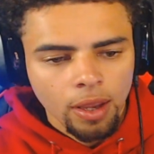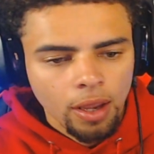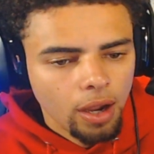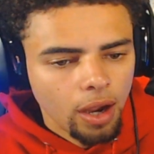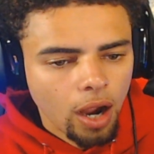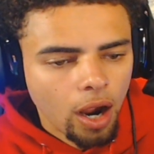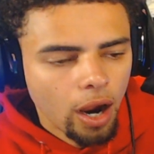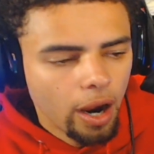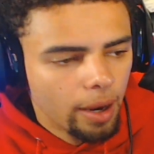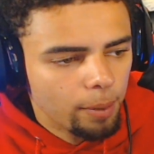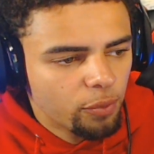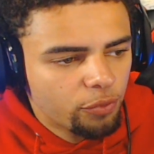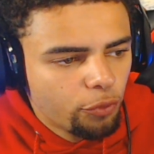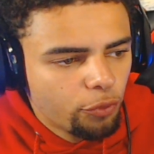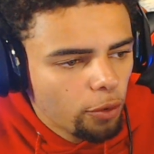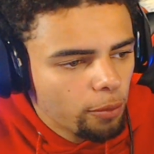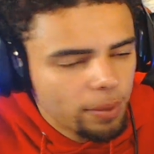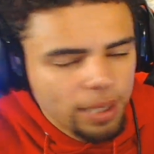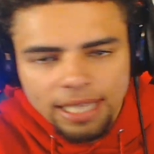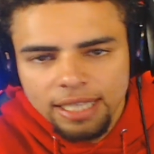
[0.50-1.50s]
All right, before
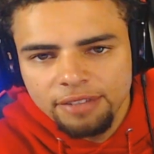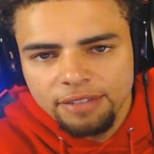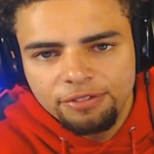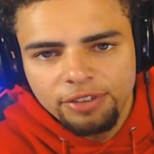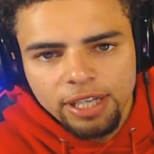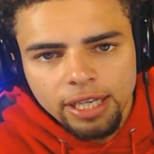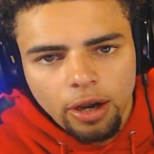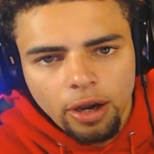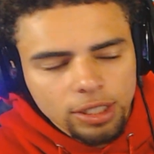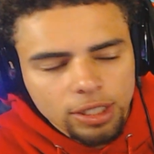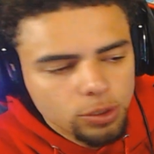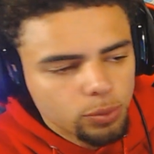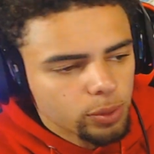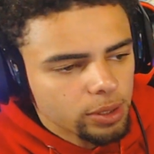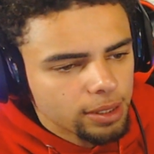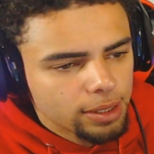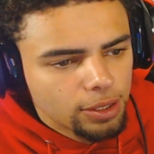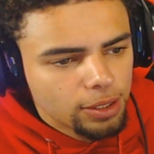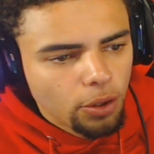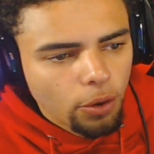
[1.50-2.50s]
we begin the video, I just wanted to
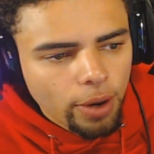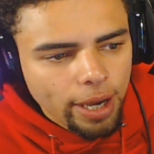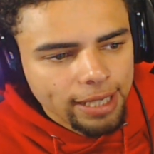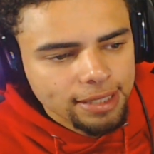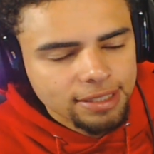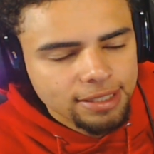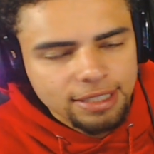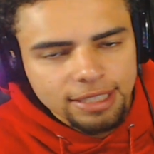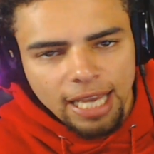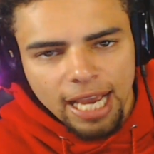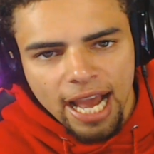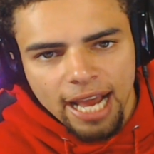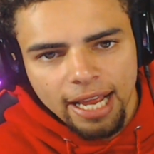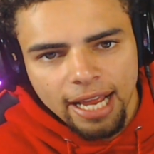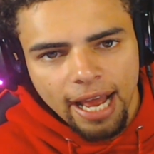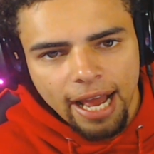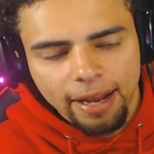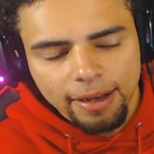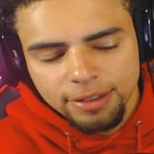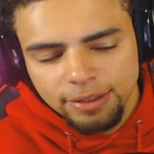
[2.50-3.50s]
go ahead and say
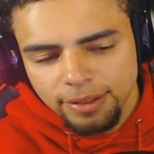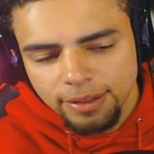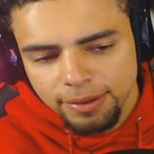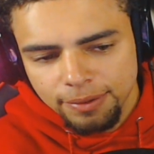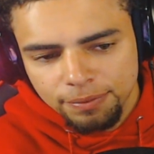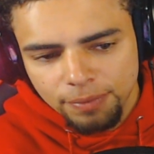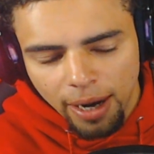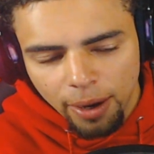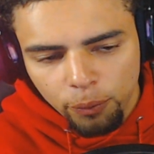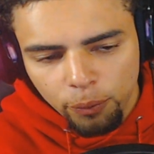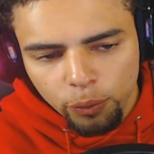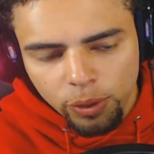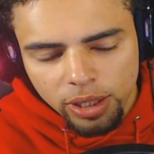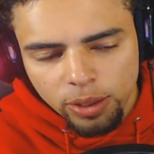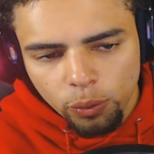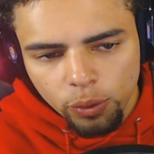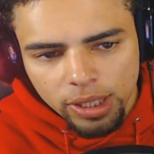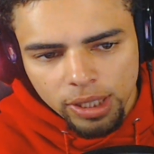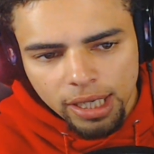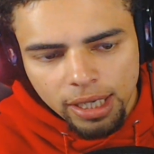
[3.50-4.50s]
I really
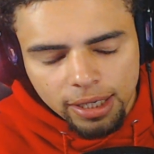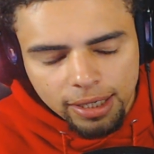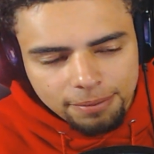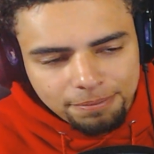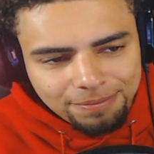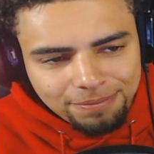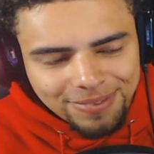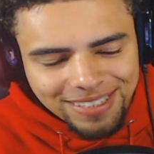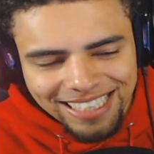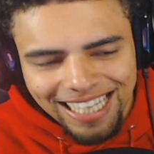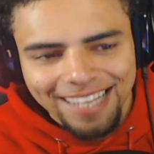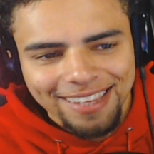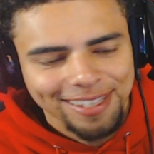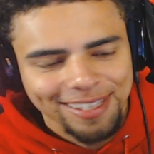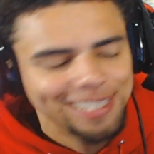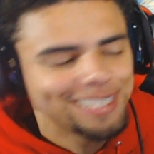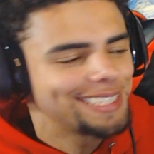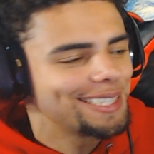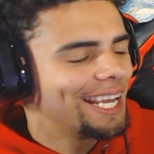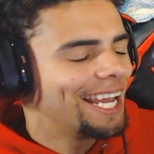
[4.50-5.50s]
want to say
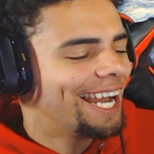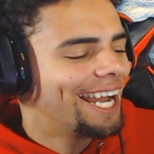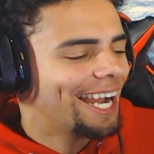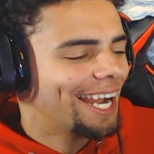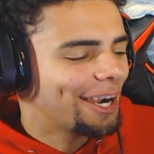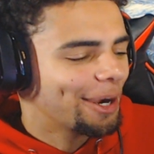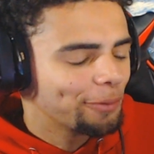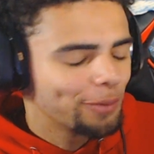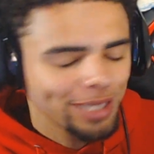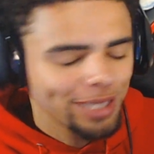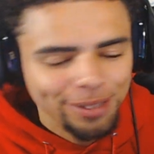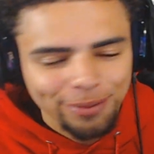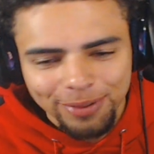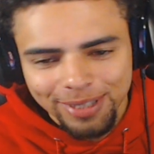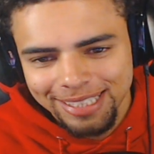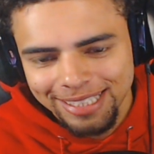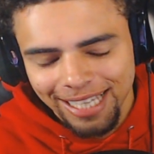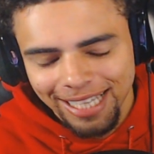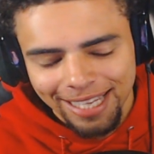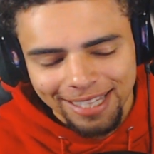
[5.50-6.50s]
this. I really want to
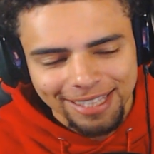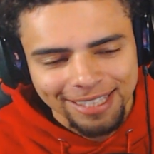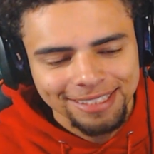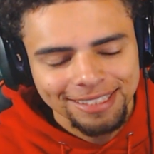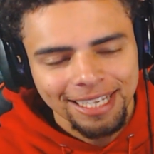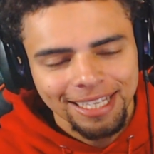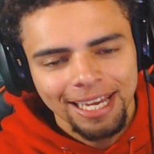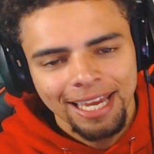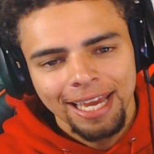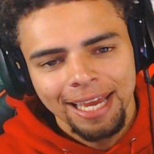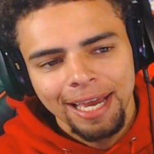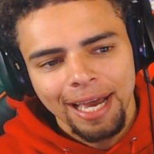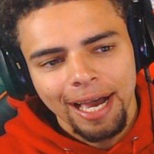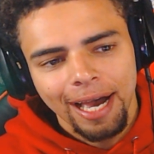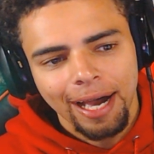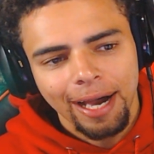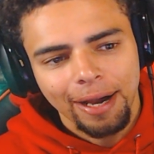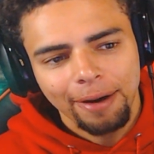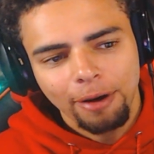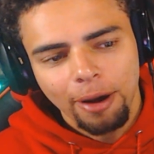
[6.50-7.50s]
say this
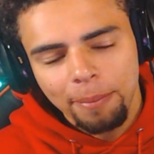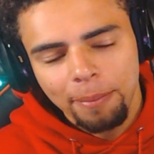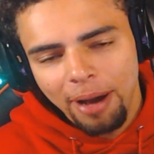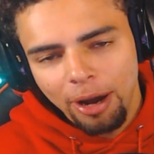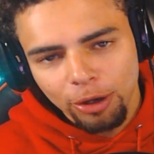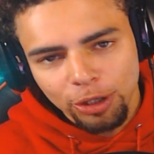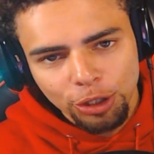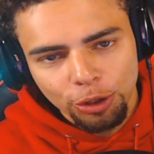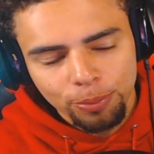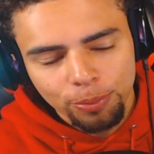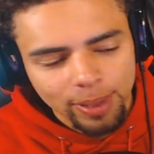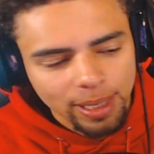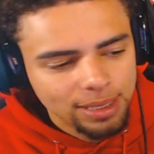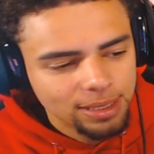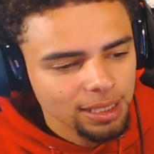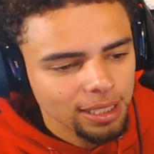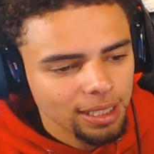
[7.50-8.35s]
about Cubics.